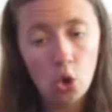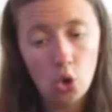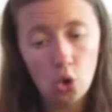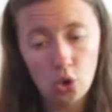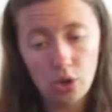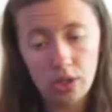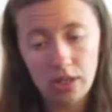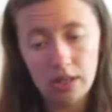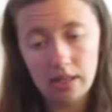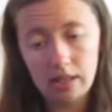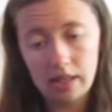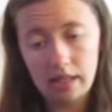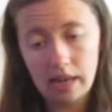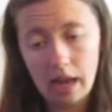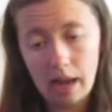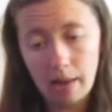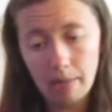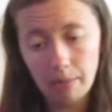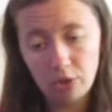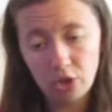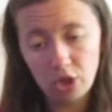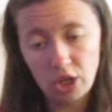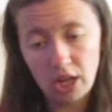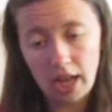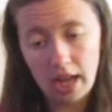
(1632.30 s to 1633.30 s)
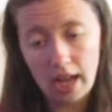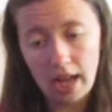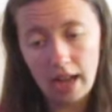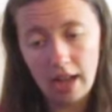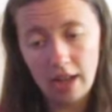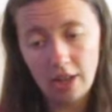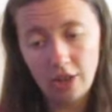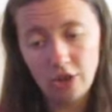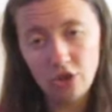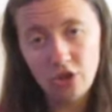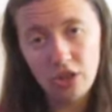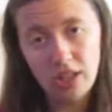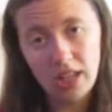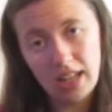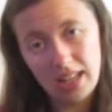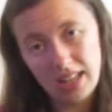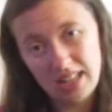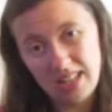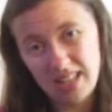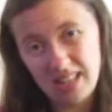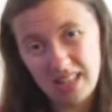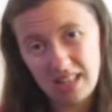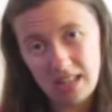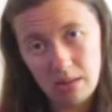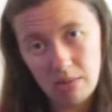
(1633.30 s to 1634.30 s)
on Snapchat, and you
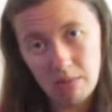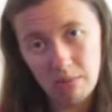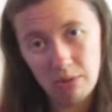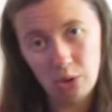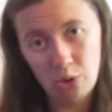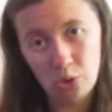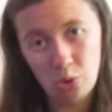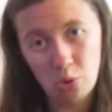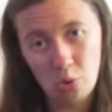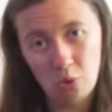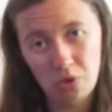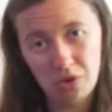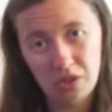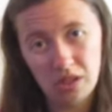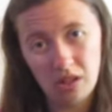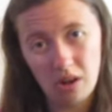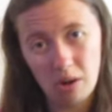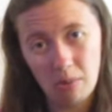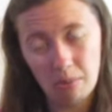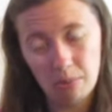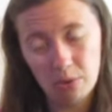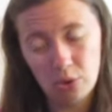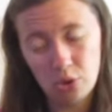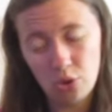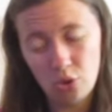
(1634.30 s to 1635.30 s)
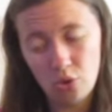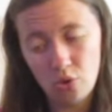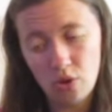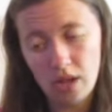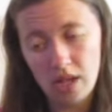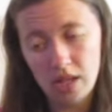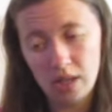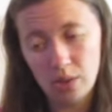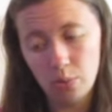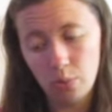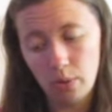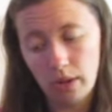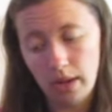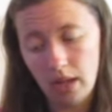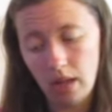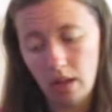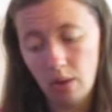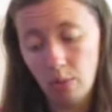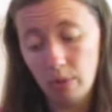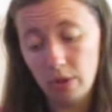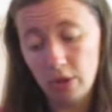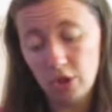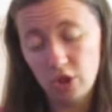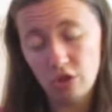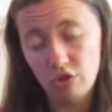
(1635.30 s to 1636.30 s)
get to see what dogs are up to as well,
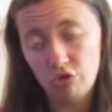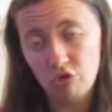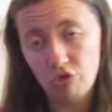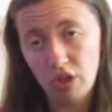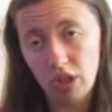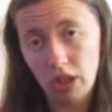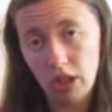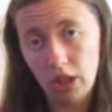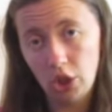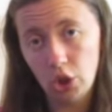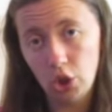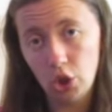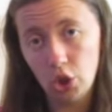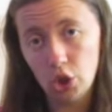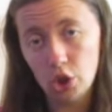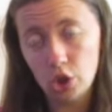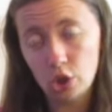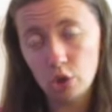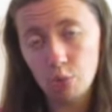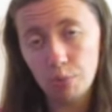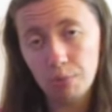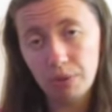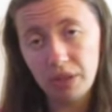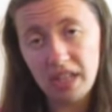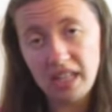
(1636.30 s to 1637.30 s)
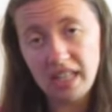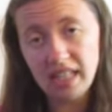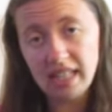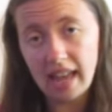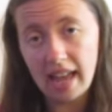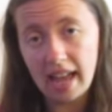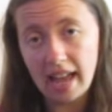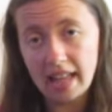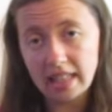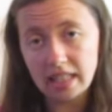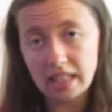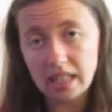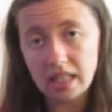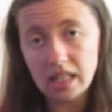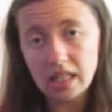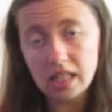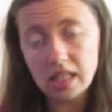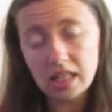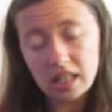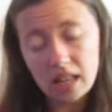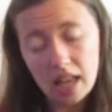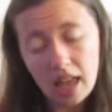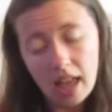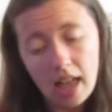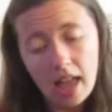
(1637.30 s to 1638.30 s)
which is really good. So please add
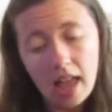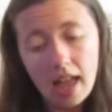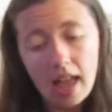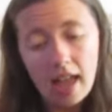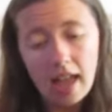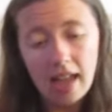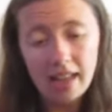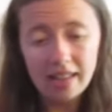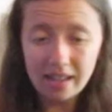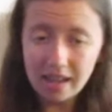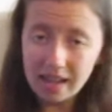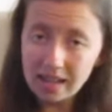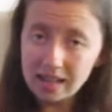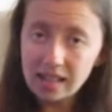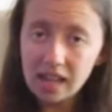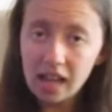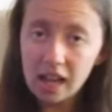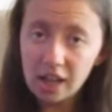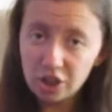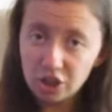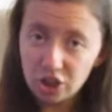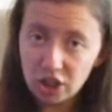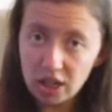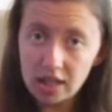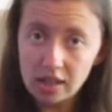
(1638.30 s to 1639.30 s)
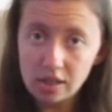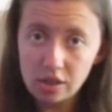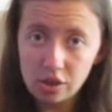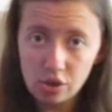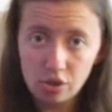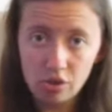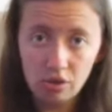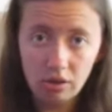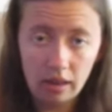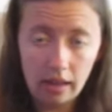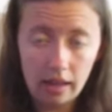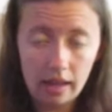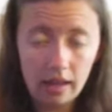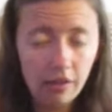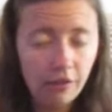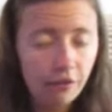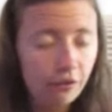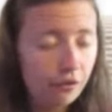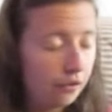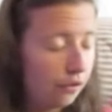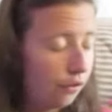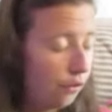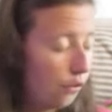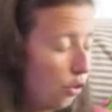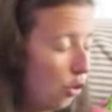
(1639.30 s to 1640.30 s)
us. It is a Shih Tzu
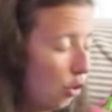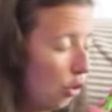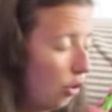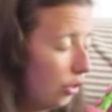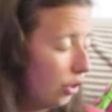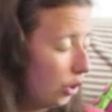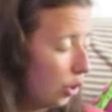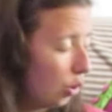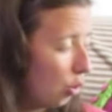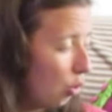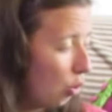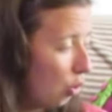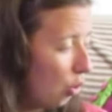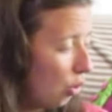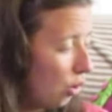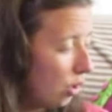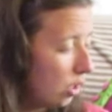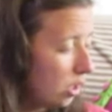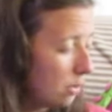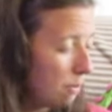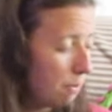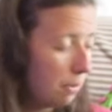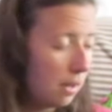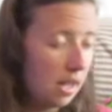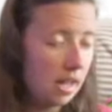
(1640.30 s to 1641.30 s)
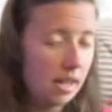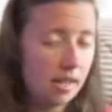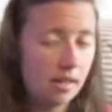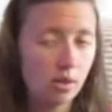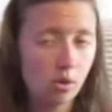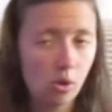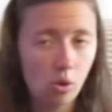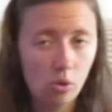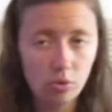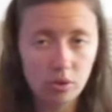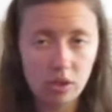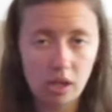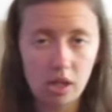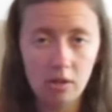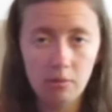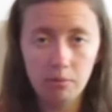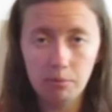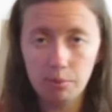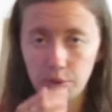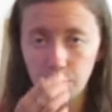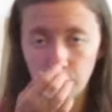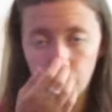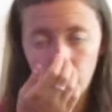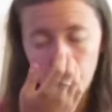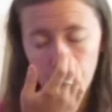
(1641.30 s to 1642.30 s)
Life for the code, but it's all
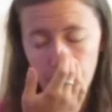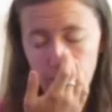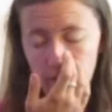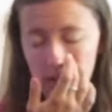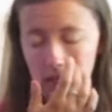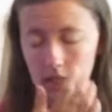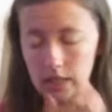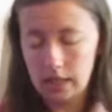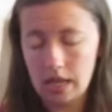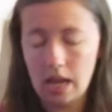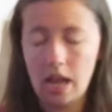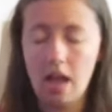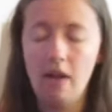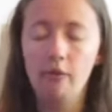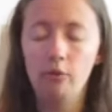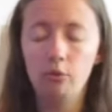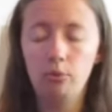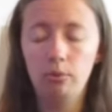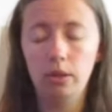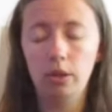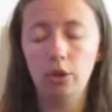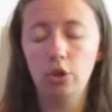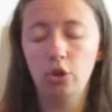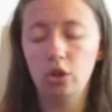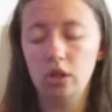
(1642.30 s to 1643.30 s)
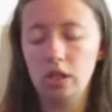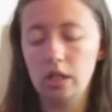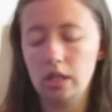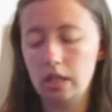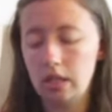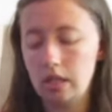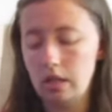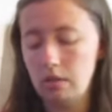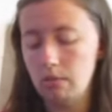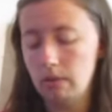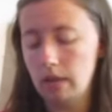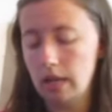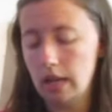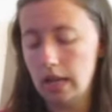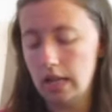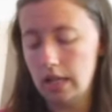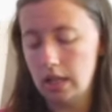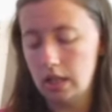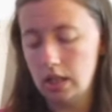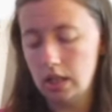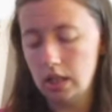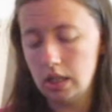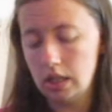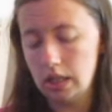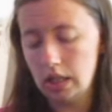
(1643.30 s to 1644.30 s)
down below for you to have a wee look to see what it
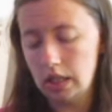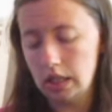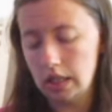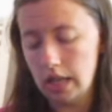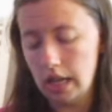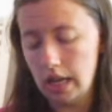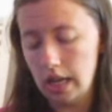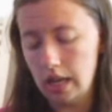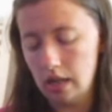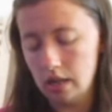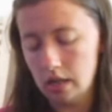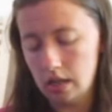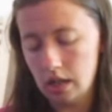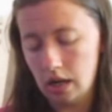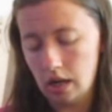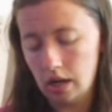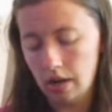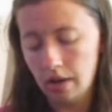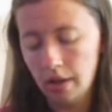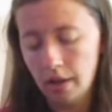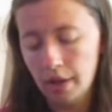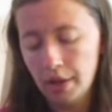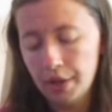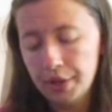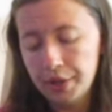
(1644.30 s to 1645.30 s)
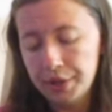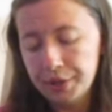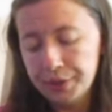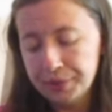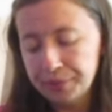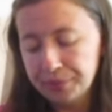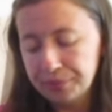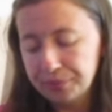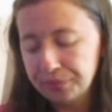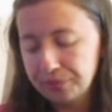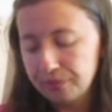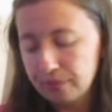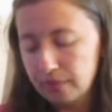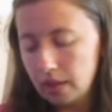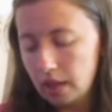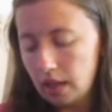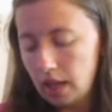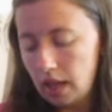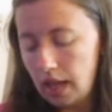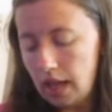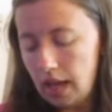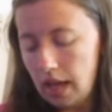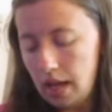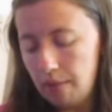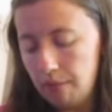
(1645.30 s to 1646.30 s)
is that you need to
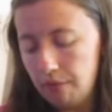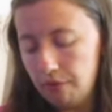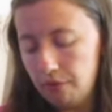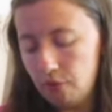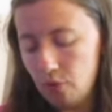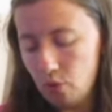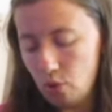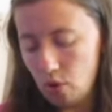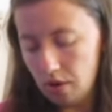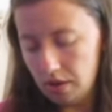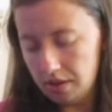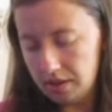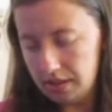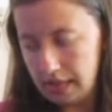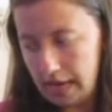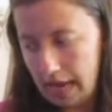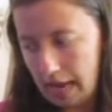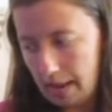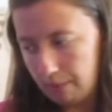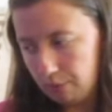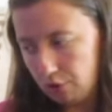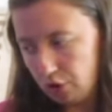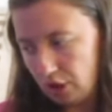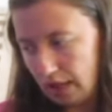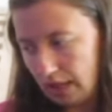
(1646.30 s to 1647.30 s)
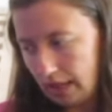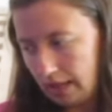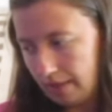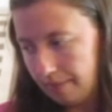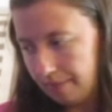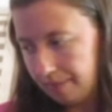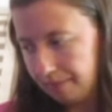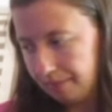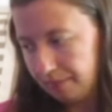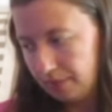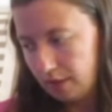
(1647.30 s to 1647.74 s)
enter for Snapchat.